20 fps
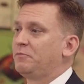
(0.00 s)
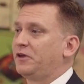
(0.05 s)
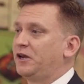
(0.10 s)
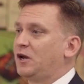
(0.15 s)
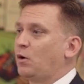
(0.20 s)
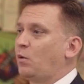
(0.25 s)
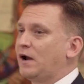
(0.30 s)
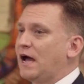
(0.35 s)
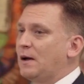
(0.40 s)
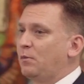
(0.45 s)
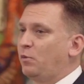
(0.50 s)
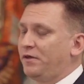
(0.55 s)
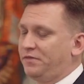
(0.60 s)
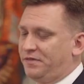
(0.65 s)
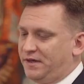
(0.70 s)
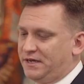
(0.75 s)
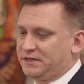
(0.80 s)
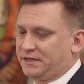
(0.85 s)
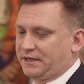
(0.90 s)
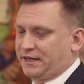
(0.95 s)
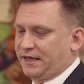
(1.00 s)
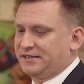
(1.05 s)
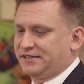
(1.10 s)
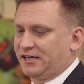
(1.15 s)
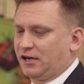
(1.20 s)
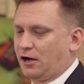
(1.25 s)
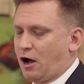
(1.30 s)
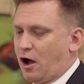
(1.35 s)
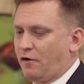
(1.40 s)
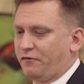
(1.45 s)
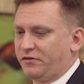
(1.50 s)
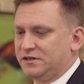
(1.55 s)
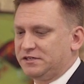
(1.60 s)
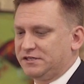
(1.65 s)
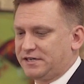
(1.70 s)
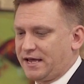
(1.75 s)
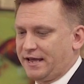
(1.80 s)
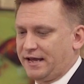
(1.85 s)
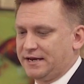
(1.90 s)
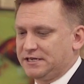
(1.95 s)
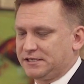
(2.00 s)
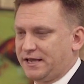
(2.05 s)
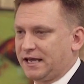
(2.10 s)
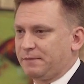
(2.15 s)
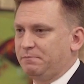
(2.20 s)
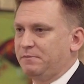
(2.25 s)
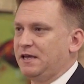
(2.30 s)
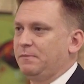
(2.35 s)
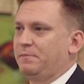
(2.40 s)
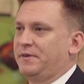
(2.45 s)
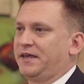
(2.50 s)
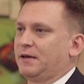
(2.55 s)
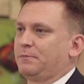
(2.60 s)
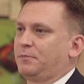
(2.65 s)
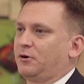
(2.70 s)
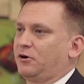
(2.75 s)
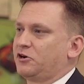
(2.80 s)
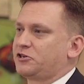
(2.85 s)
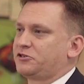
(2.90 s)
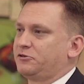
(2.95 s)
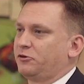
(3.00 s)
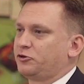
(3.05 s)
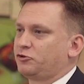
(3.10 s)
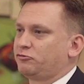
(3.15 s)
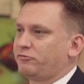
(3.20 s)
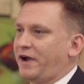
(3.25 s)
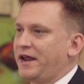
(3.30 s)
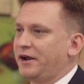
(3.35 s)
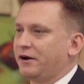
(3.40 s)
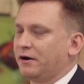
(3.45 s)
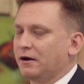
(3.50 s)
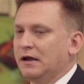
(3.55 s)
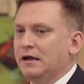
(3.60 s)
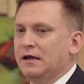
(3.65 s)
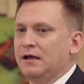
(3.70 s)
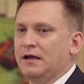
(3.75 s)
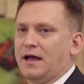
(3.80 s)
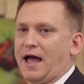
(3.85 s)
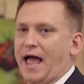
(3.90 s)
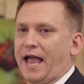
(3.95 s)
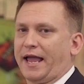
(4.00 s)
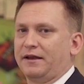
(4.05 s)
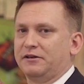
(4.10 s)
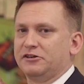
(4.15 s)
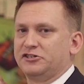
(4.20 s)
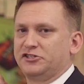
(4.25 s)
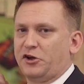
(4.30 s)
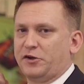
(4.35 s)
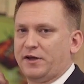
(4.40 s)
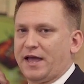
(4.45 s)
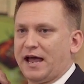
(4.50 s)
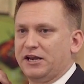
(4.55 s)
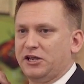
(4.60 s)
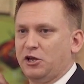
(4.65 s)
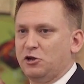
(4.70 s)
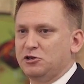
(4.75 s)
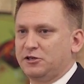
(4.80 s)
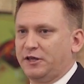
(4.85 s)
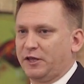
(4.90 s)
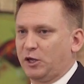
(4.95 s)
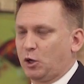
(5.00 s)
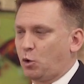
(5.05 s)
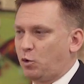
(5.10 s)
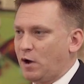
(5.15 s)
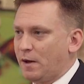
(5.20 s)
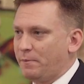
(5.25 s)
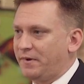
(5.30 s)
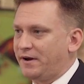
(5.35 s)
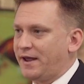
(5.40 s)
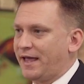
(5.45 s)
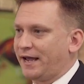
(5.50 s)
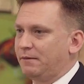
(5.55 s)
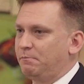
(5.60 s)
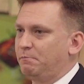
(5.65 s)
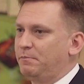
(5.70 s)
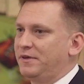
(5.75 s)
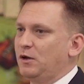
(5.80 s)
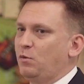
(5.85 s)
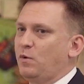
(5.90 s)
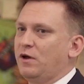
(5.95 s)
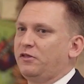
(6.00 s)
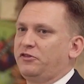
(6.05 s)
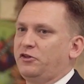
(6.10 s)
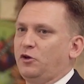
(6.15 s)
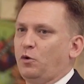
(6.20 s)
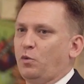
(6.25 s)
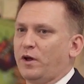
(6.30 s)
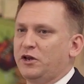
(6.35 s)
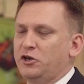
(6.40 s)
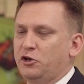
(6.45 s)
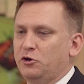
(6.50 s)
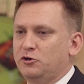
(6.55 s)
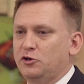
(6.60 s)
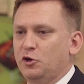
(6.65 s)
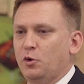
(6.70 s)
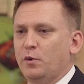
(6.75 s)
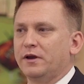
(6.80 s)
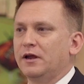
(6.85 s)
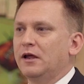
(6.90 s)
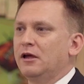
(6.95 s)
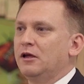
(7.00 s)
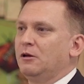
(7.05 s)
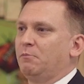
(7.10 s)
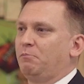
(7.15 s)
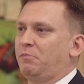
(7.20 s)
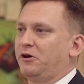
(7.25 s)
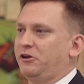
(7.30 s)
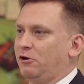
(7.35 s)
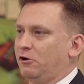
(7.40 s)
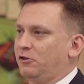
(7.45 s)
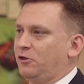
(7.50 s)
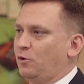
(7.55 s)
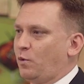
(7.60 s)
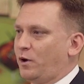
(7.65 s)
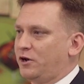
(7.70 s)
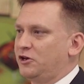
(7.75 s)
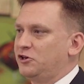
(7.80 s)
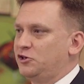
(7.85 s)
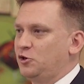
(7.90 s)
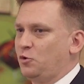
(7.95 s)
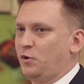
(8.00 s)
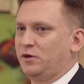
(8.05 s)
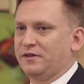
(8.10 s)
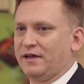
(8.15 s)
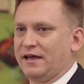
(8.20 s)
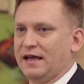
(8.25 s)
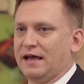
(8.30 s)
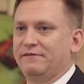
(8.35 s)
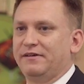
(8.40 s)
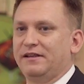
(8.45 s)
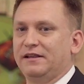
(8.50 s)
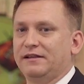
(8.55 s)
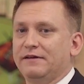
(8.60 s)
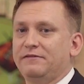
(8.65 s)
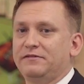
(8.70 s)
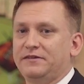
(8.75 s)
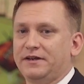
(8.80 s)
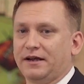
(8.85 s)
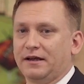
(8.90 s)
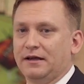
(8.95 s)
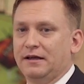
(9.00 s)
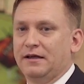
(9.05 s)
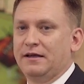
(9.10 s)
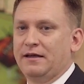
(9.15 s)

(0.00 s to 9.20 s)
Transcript: You know, when I'm with these kids, I often say it's like me being a personal trainer. I can show you how to use the equipment. I can be with you when you do it, but you're the one doing the heavy lifting.